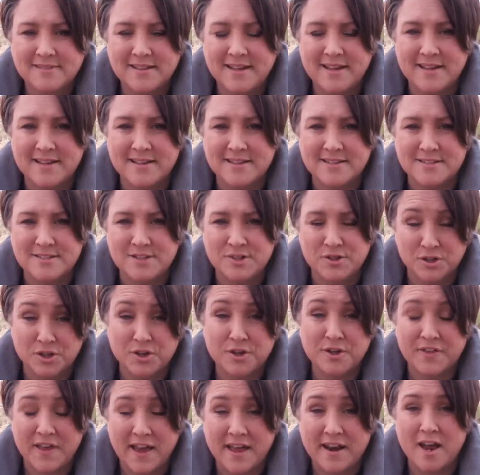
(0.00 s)
is you
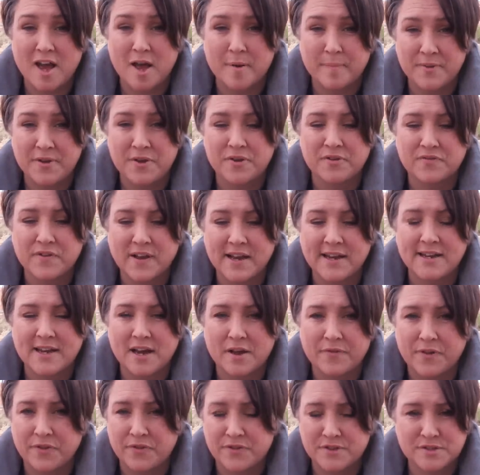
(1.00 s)
look that up, and you find
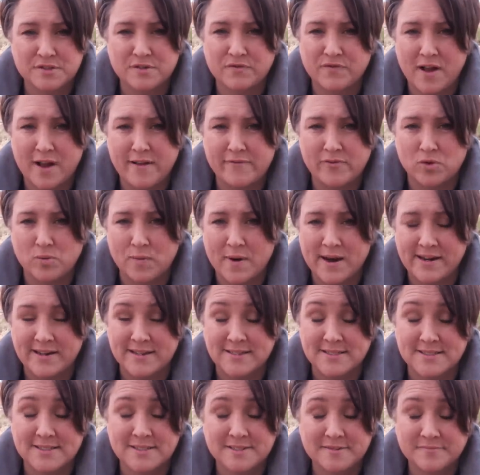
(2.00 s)
out that the survival rate
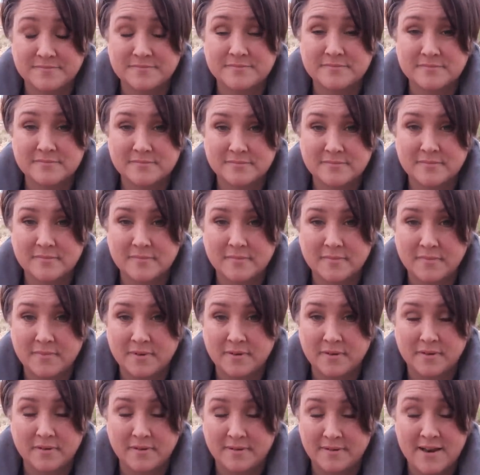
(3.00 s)
is
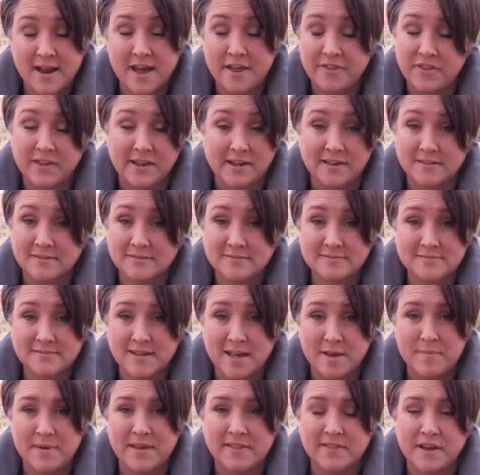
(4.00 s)
nothing
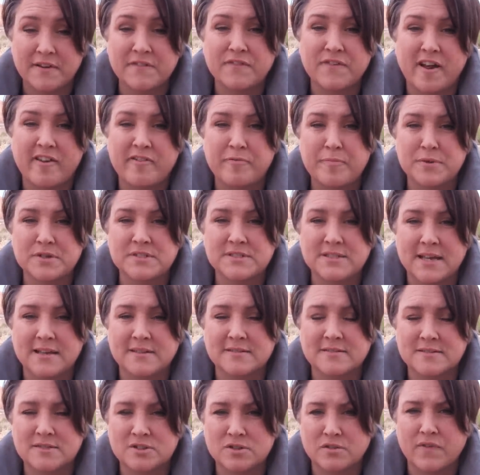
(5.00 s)
I mean, like
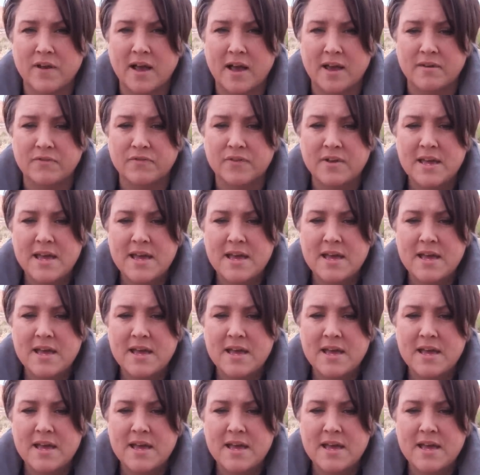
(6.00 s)
5% survive